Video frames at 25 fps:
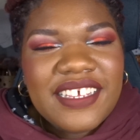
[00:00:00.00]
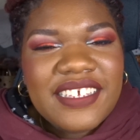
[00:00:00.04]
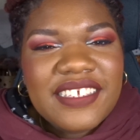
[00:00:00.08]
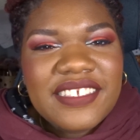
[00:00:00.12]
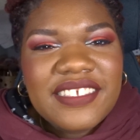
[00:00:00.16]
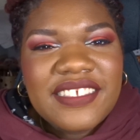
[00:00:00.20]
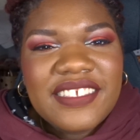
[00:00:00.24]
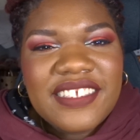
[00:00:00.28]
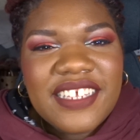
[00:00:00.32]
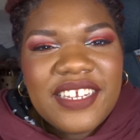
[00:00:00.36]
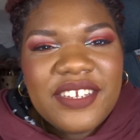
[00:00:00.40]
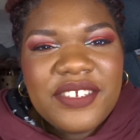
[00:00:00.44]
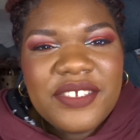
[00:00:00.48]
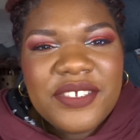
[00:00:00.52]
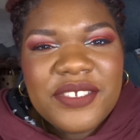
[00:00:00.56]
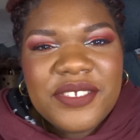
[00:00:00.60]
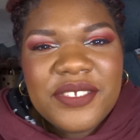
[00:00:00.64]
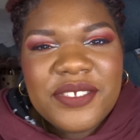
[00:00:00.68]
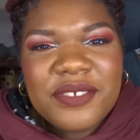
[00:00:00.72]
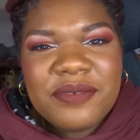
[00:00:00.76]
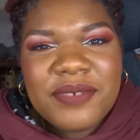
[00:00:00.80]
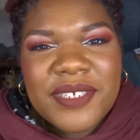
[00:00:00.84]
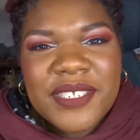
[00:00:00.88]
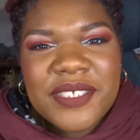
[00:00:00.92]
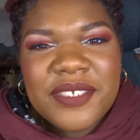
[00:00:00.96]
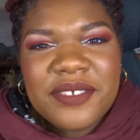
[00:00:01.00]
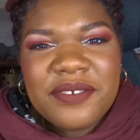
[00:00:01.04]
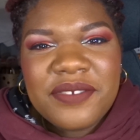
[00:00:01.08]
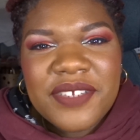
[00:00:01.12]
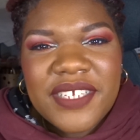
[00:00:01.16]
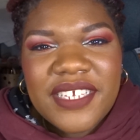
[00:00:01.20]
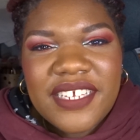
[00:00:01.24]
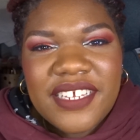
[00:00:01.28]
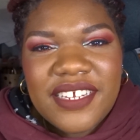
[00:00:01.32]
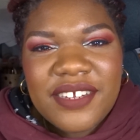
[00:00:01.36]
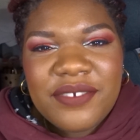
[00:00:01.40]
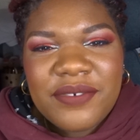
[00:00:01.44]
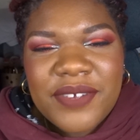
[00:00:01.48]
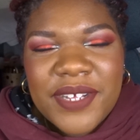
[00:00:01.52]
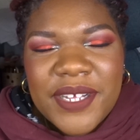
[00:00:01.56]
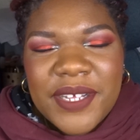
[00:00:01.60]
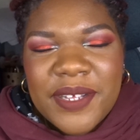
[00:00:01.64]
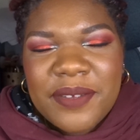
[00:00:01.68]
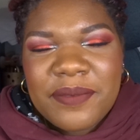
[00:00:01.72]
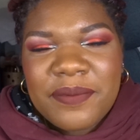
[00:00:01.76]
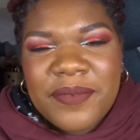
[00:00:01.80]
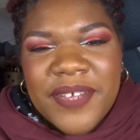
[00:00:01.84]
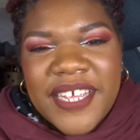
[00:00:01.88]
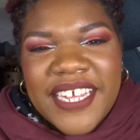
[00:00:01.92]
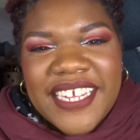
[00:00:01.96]
Salut YouTube, and Sophie here.
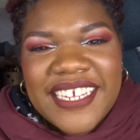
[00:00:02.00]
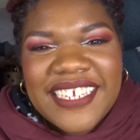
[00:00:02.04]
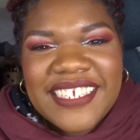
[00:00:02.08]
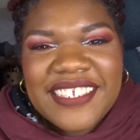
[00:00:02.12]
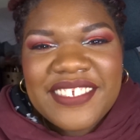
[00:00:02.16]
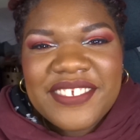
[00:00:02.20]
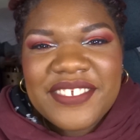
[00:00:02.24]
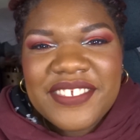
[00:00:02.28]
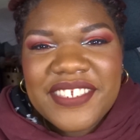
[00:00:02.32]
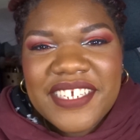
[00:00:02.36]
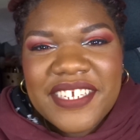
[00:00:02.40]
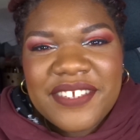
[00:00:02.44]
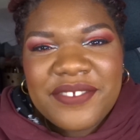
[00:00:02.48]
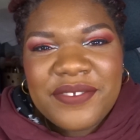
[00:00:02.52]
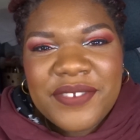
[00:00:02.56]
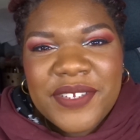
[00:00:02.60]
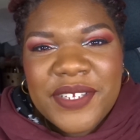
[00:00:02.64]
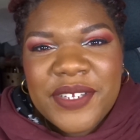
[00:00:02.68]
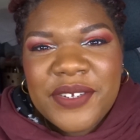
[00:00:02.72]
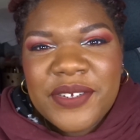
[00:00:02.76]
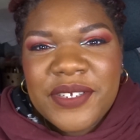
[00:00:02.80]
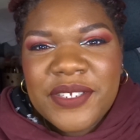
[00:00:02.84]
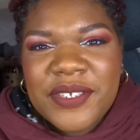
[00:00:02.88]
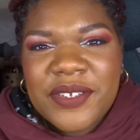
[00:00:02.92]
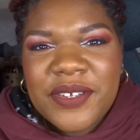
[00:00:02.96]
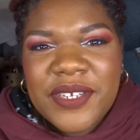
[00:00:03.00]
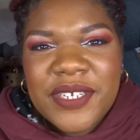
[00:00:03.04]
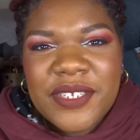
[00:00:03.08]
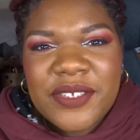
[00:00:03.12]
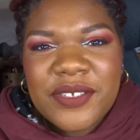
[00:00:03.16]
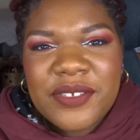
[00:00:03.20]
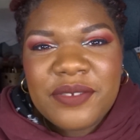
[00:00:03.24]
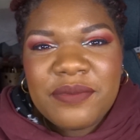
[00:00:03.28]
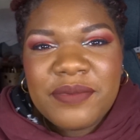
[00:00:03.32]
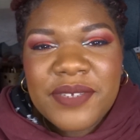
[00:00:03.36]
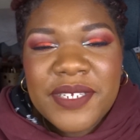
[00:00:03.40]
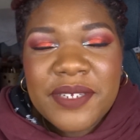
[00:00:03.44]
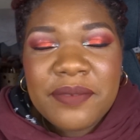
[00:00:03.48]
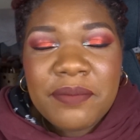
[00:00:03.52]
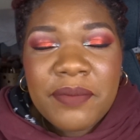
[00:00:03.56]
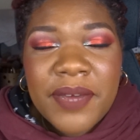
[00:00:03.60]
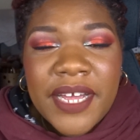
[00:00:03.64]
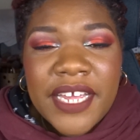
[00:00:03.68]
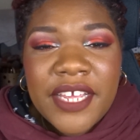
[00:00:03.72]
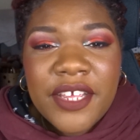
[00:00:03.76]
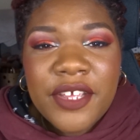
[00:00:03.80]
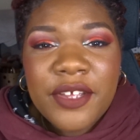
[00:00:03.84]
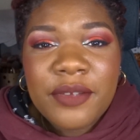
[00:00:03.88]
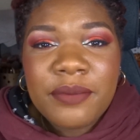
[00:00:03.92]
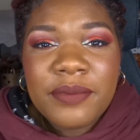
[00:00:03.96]
Welcome back. Today's video is going to be
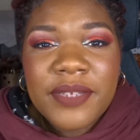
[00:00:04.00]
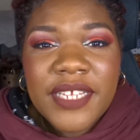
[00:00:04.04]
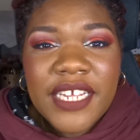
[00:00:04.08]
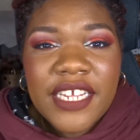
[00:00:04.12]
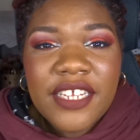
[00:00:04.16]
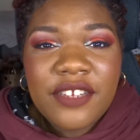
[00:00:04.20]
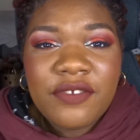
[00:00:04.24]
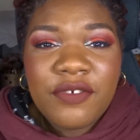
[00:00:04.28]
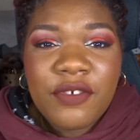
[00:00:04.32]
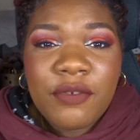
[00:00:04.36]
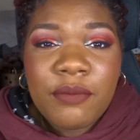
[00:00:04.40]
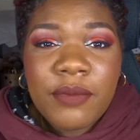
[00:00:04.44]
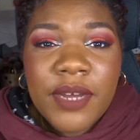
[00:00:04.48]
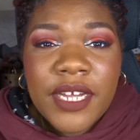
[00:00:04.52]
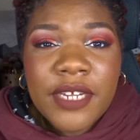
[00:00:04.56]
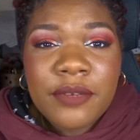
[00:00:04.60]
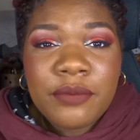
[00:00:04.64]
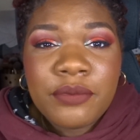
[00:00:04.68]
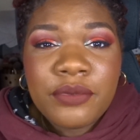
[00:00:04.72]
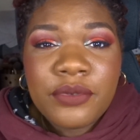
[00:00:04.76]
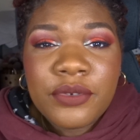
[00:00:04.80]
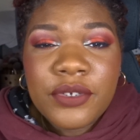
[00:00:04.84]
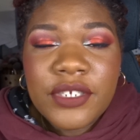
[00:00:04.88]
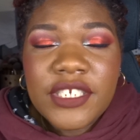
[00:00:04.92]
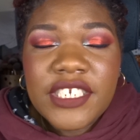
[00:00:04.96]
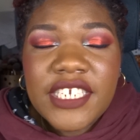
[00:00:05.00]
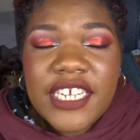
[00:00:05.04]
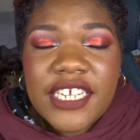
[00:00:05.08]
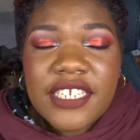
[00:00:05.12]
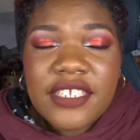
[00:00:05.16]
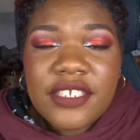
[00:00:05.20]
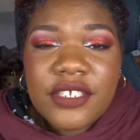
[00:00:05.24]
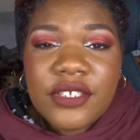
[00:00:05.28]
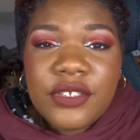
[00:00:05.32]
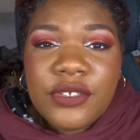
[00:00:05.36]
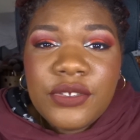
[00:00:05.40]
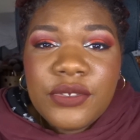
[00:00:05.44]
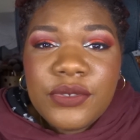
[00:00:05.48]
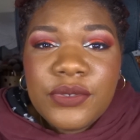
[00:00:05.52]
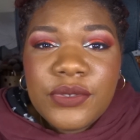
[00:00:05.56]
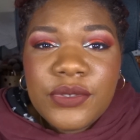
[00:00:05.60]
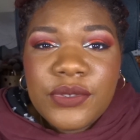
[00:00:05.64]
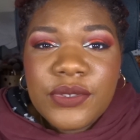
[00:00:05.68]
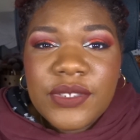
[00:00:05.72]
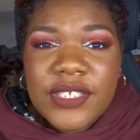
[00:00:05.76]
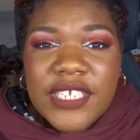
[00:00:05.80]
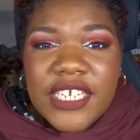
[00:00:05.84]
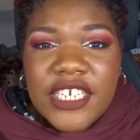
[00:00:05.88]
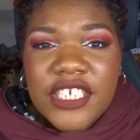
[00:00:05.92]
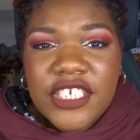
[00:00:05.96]
my update for my project Use
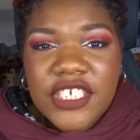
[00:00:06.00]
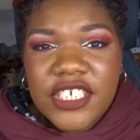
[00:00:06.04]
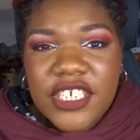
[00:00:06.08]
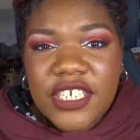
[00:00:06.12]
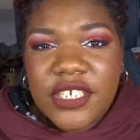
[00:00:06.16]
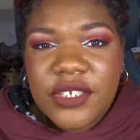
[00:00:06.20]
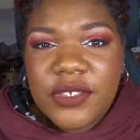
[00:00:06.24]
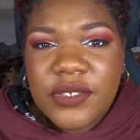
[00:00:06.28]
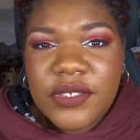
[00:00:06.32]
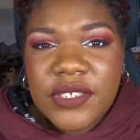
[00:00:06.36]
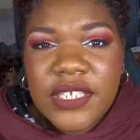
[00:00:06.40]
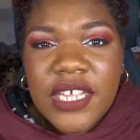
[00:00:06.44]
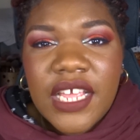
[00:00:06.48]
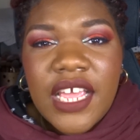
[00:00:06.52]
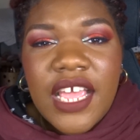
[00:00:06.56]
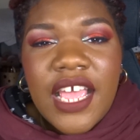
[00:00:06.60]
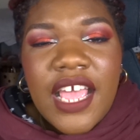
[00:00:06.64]
Those Eyeshadows.